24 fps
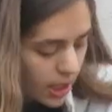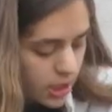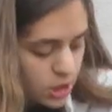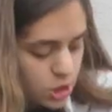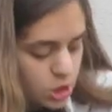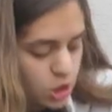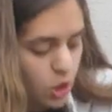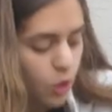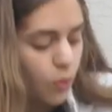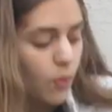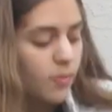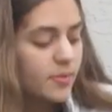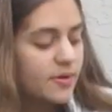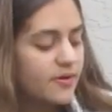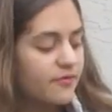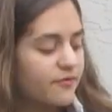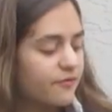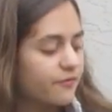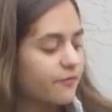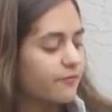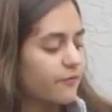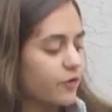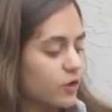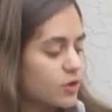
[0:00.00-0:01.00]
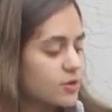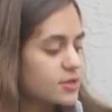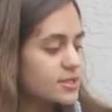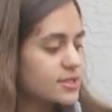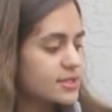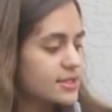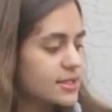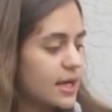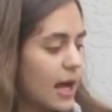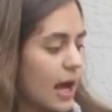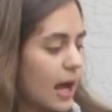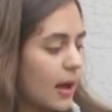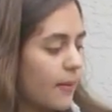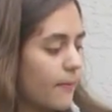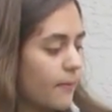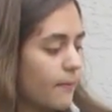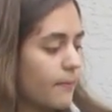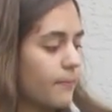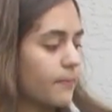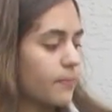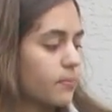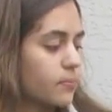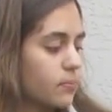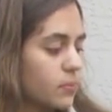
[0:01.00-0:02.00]
So when we first
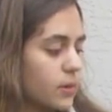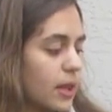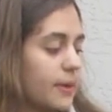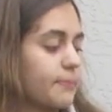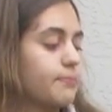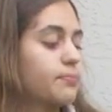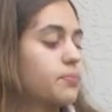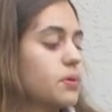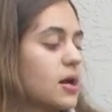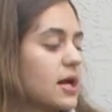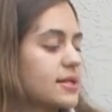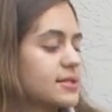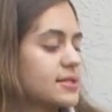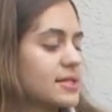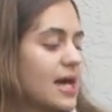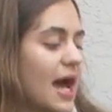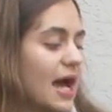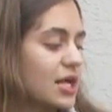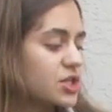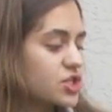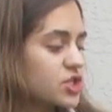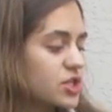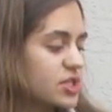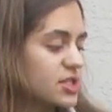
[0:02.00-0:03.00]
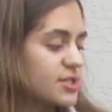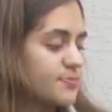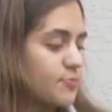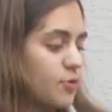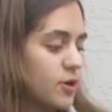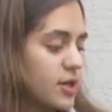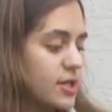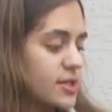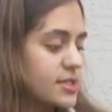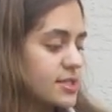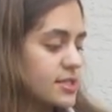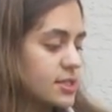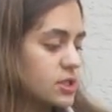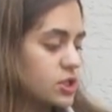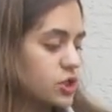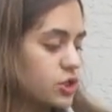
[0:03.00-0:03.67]
attach the springs